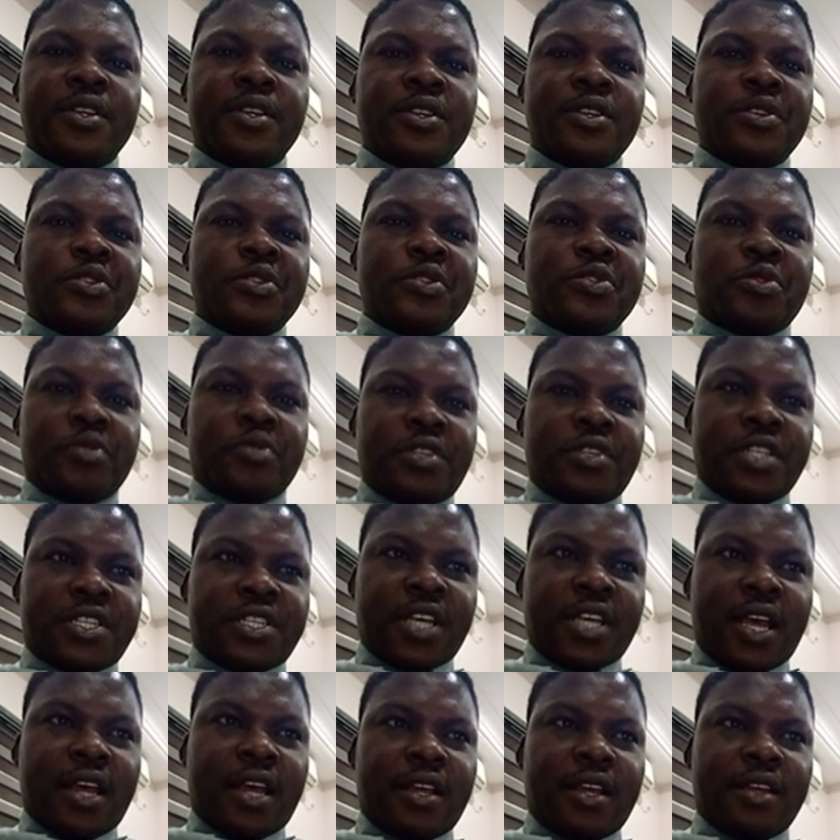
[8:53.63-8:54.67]

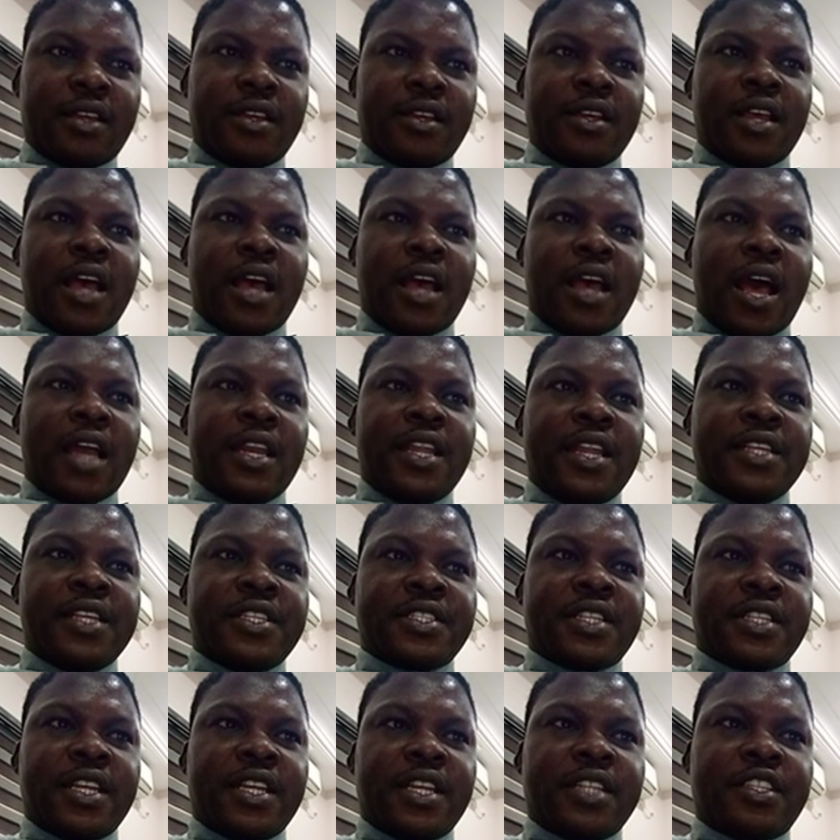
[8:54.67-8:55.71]
judicial, and
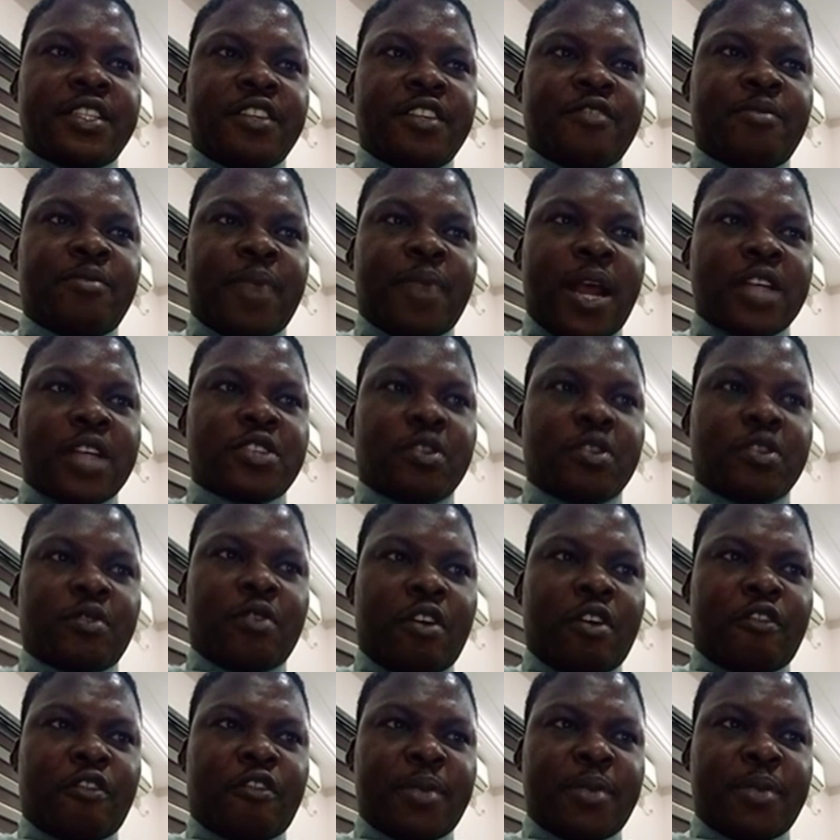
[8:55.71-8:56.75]
legislative branch of
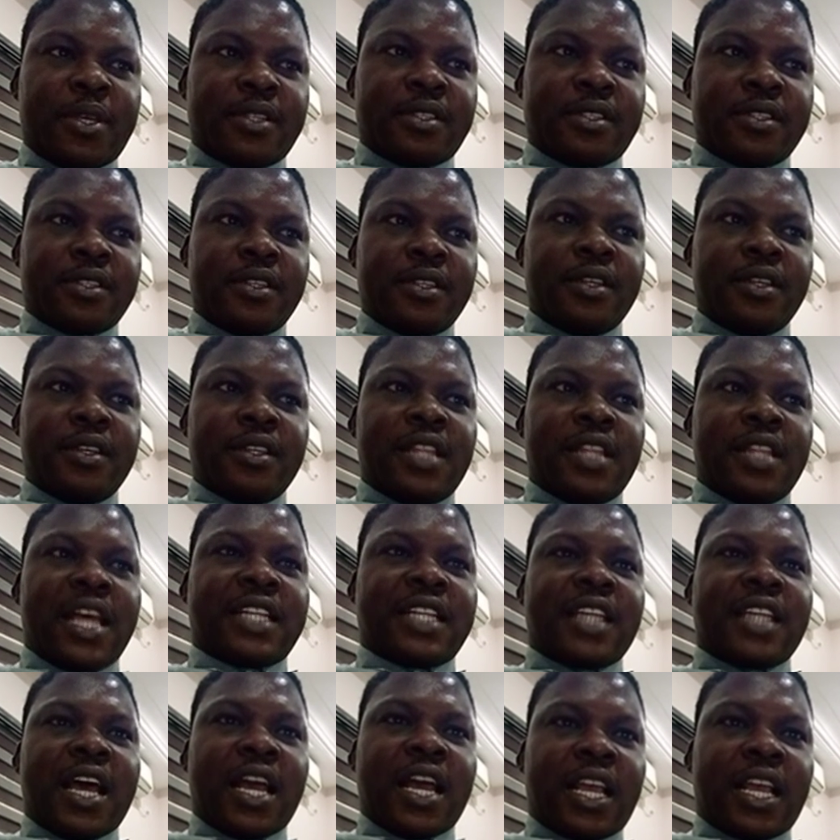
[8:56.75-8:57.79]
government that
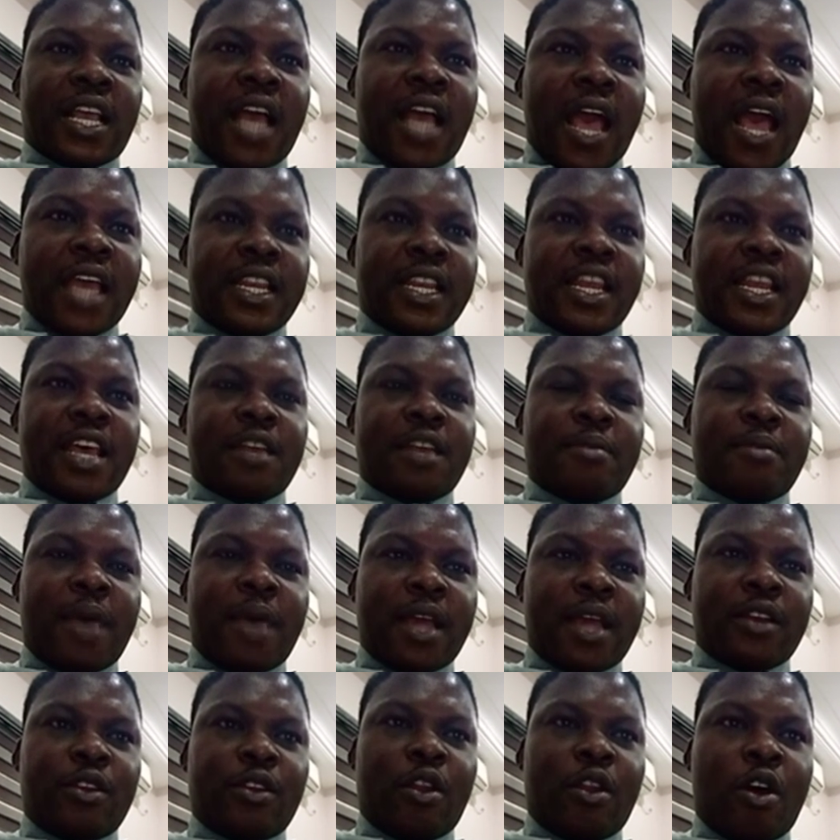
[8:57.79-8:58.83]
are guided by
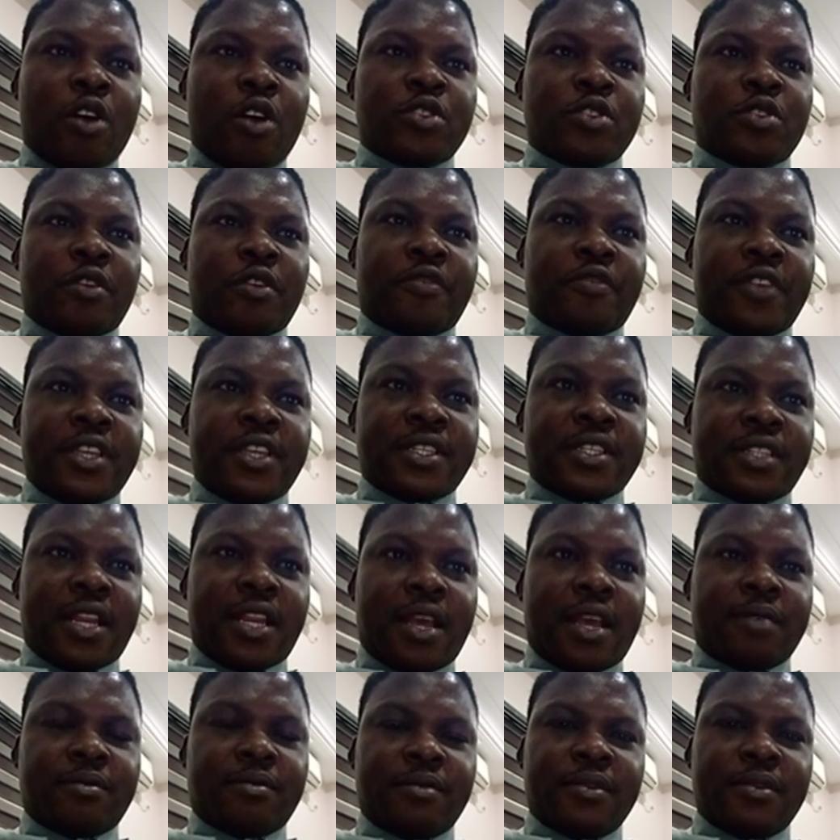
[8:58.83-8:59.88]
laws of
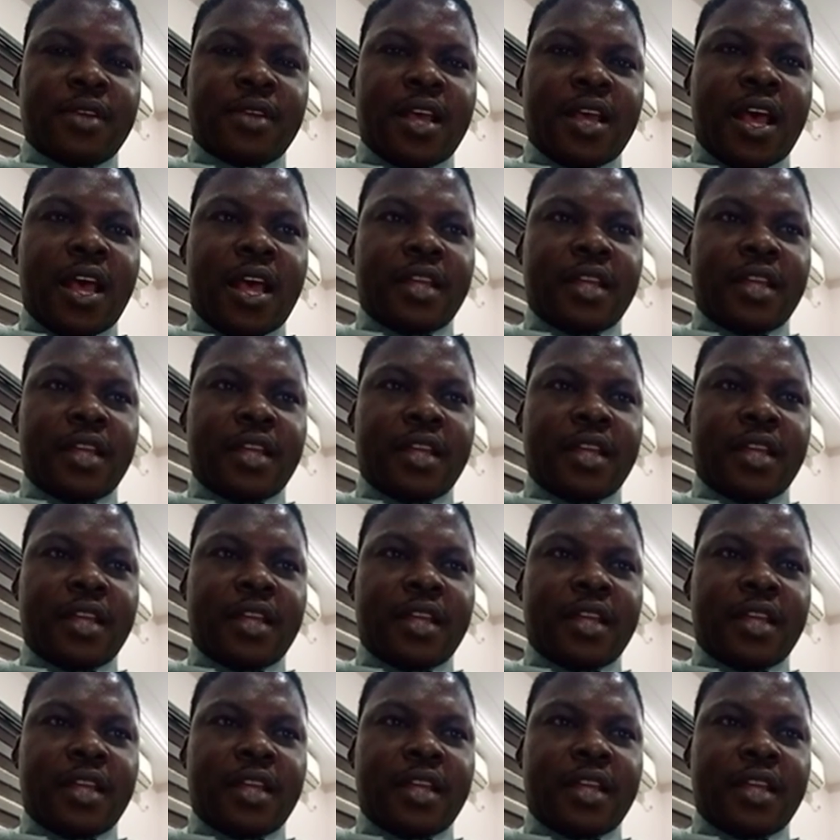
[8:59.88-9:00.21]
Islam and